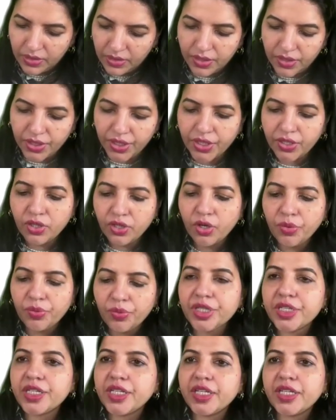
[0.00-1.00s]

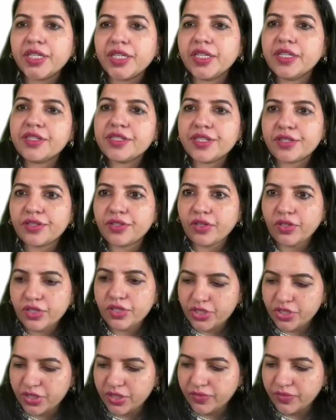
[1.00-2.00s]
Recombinant DNA
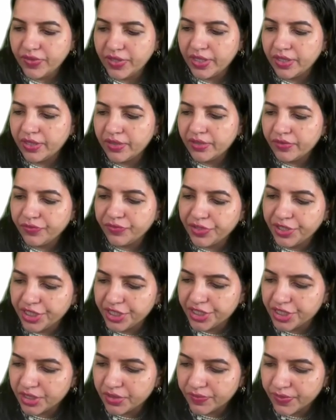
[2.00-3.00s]
technology. We'll
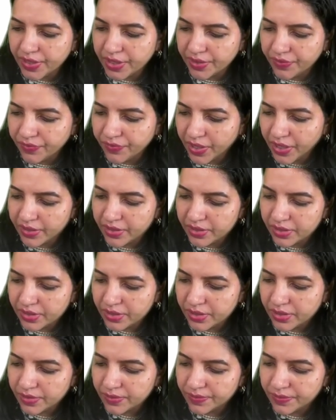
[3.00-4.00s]
finish it very
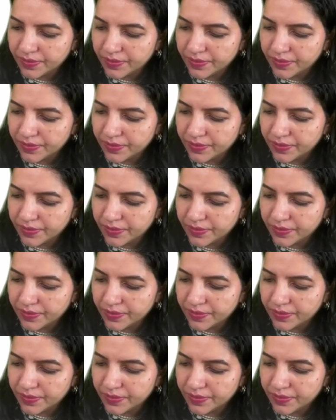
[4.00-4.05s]
fast.